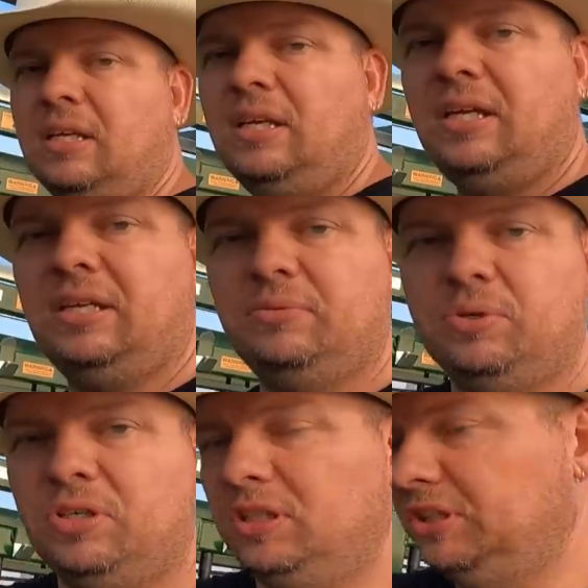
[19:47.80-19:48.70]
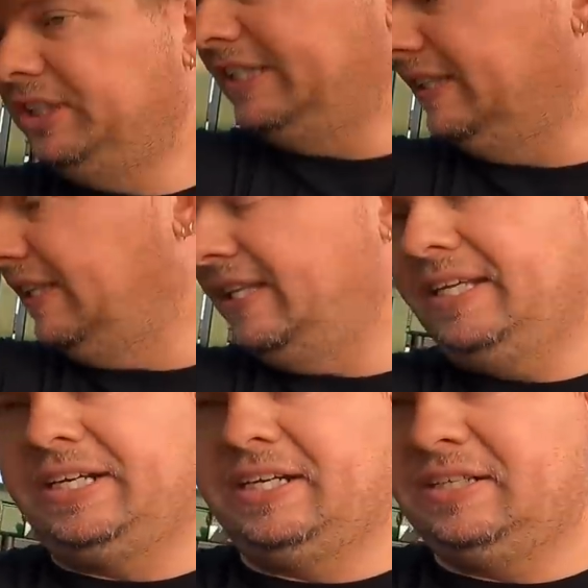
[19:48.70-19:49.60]
And we're all done
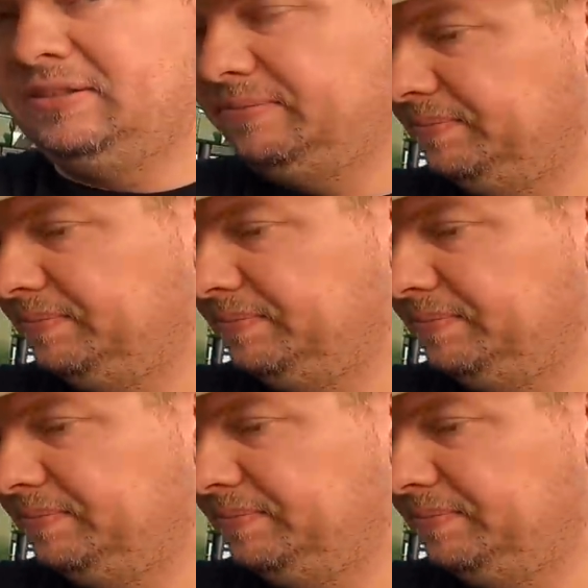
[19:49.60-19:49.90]
there.